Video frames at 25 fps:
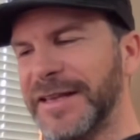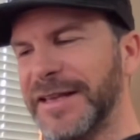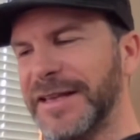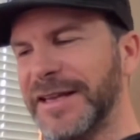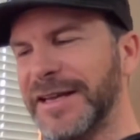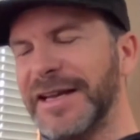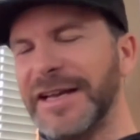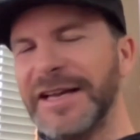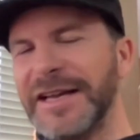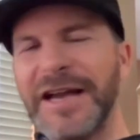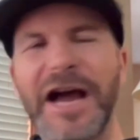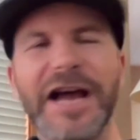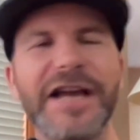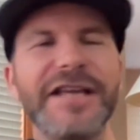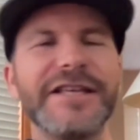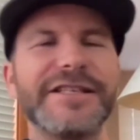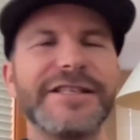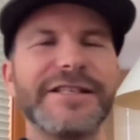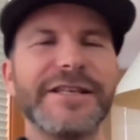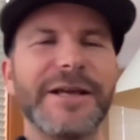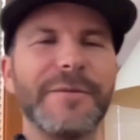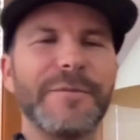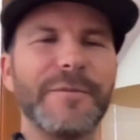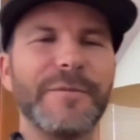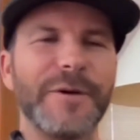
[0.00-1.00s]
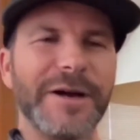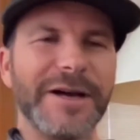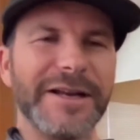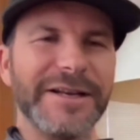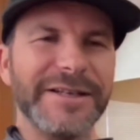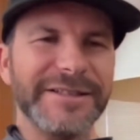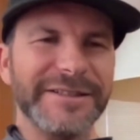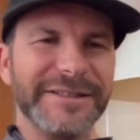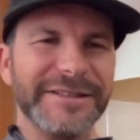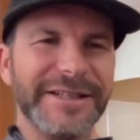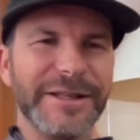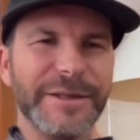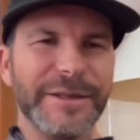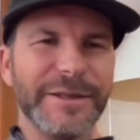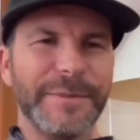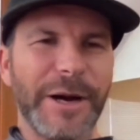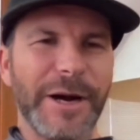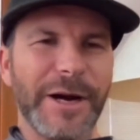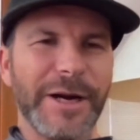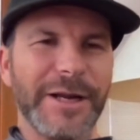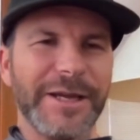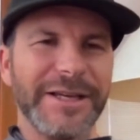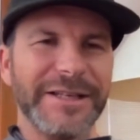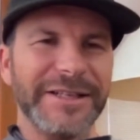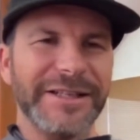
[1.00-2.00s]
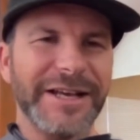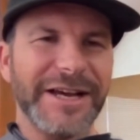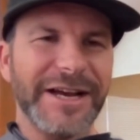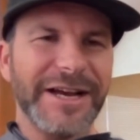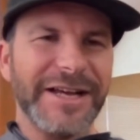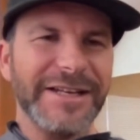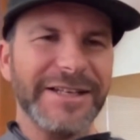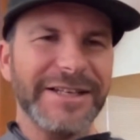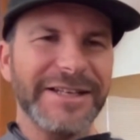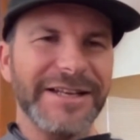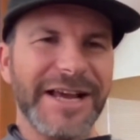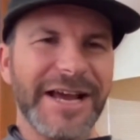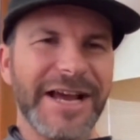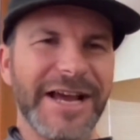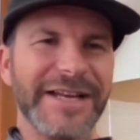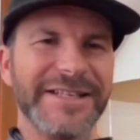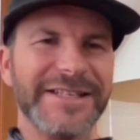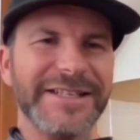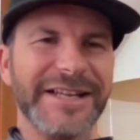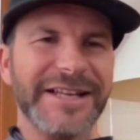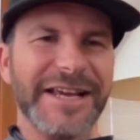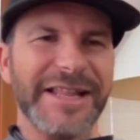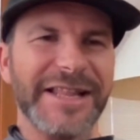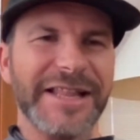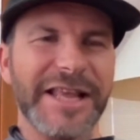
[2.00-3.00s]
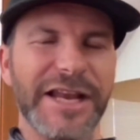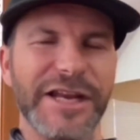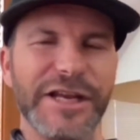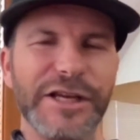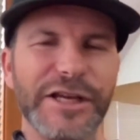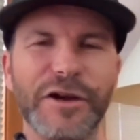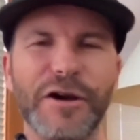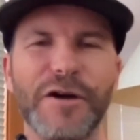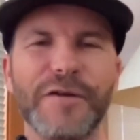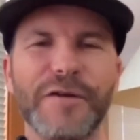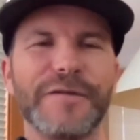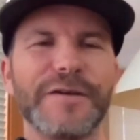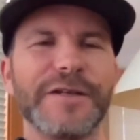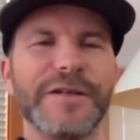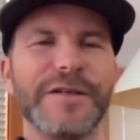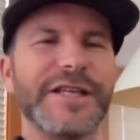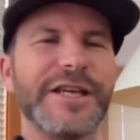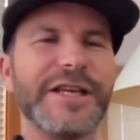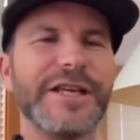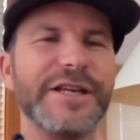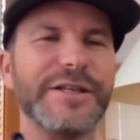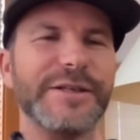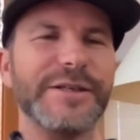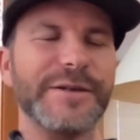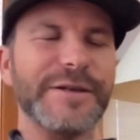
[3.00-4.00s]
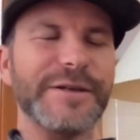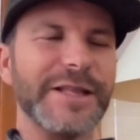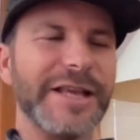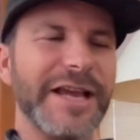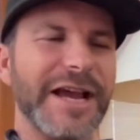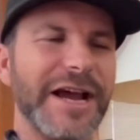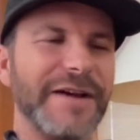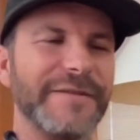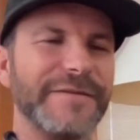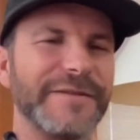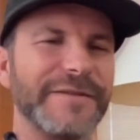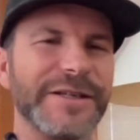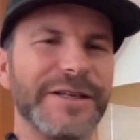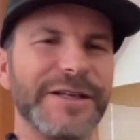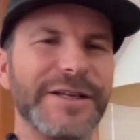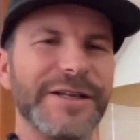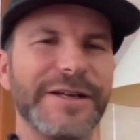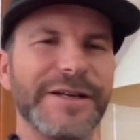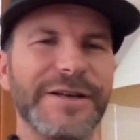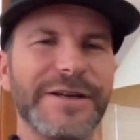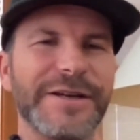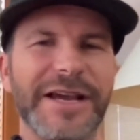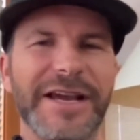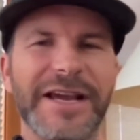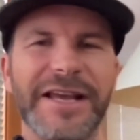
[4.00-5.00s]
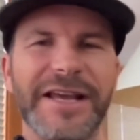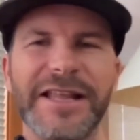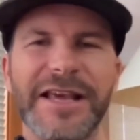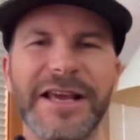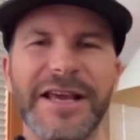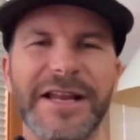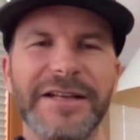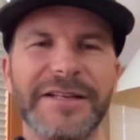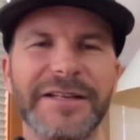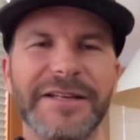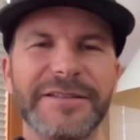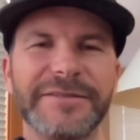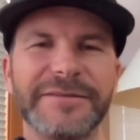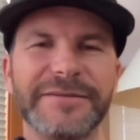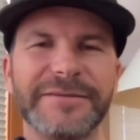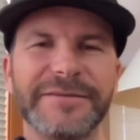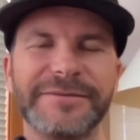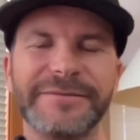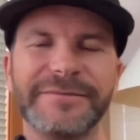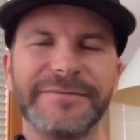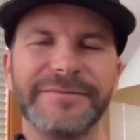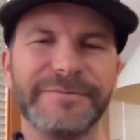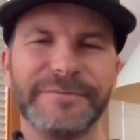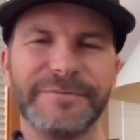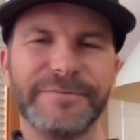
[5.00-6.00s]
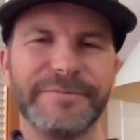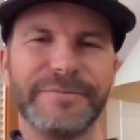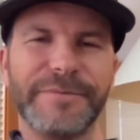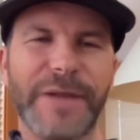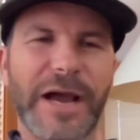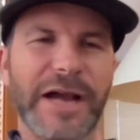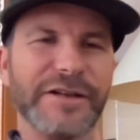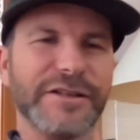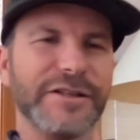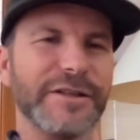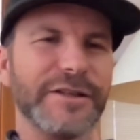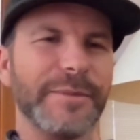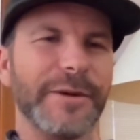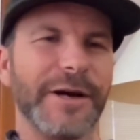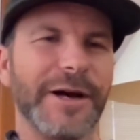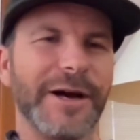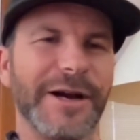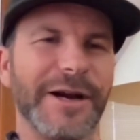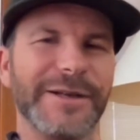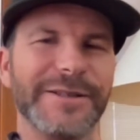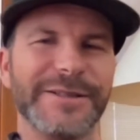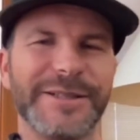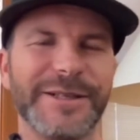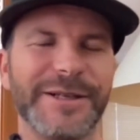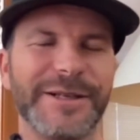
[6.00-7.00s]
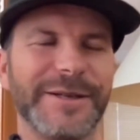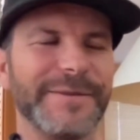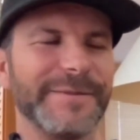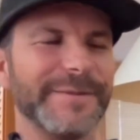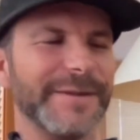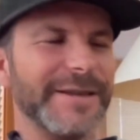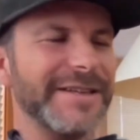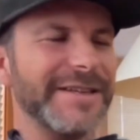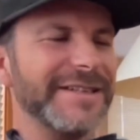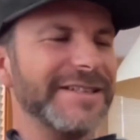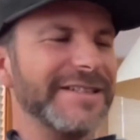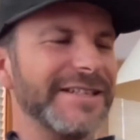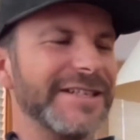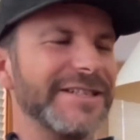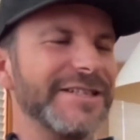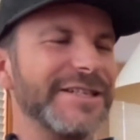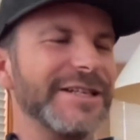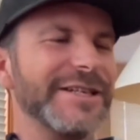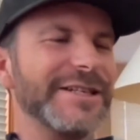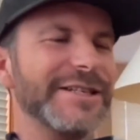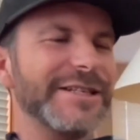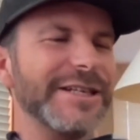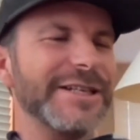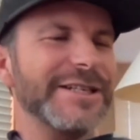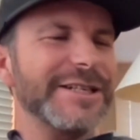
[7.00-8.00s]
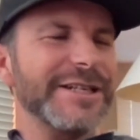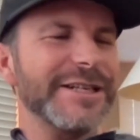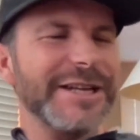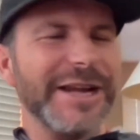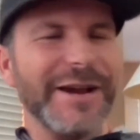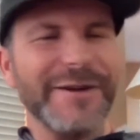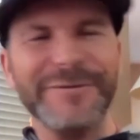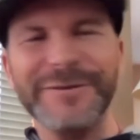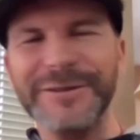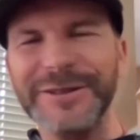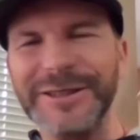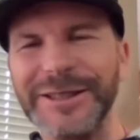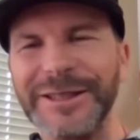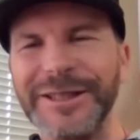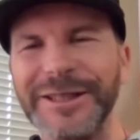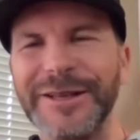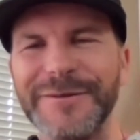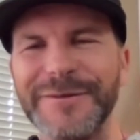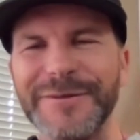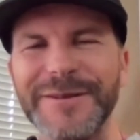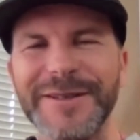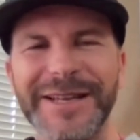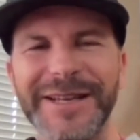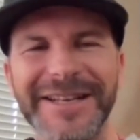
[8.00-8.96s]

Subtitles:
ice someone in the parking lot next, and then he'll go for a ski tour in the afternoon and then back to the bar. So Digi definitely lives